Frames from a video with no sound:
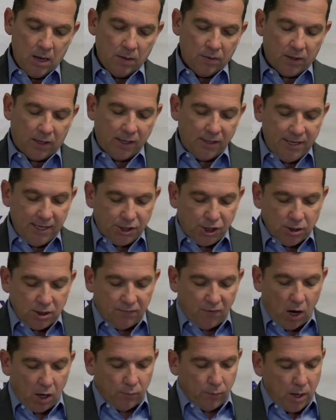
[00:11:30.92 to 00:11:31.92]
The conditions
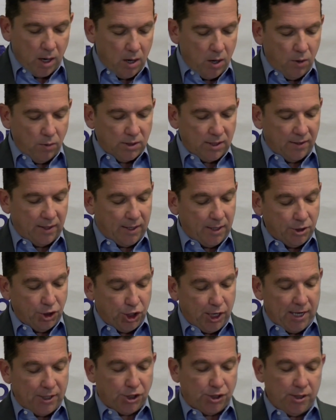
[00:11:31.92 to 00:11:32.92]
of our roads and the
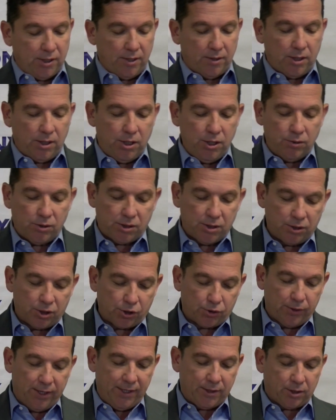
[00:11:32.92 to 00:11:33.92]
congestion in the Houston
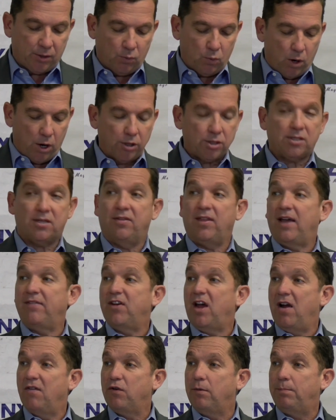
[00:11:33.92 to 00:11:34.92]
streets are worse than they've
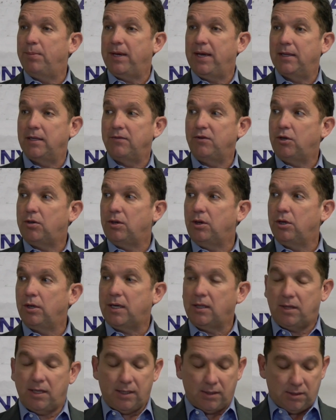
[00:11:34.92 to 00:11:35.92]
ever been. You can look
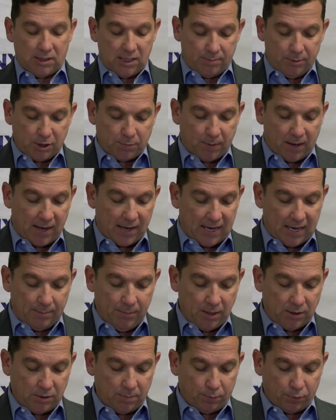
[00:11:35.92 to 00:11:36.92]
at the exhibits behind
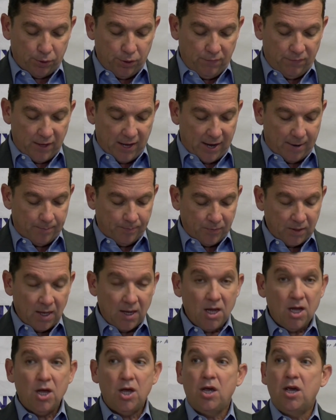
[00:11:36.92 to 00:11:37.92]
me to prove that.
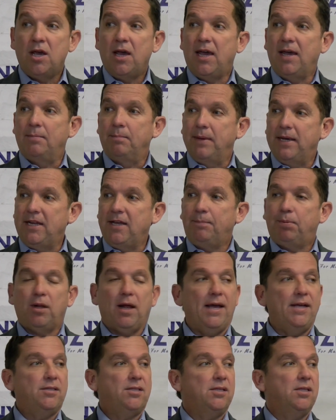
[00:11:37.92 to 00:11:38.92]
In many
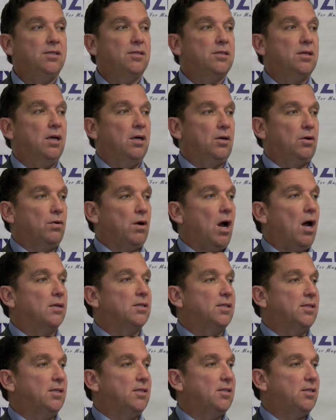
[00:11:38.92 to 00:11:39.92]
places
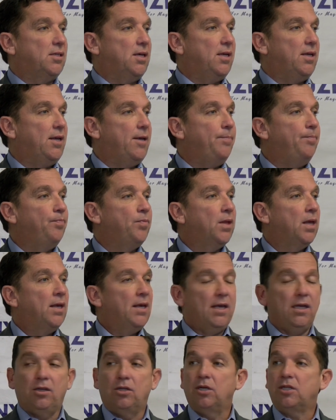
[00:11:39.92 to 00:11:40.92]
across this city,
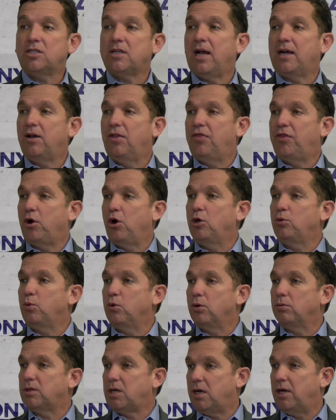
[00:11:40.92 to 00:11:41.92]
it looks like a third
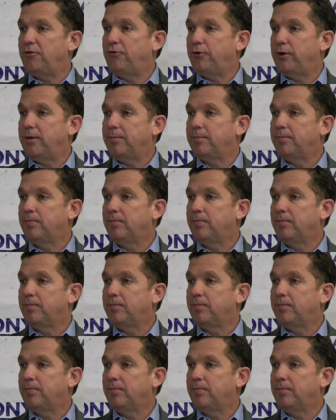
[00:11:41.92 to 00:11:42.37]
world country.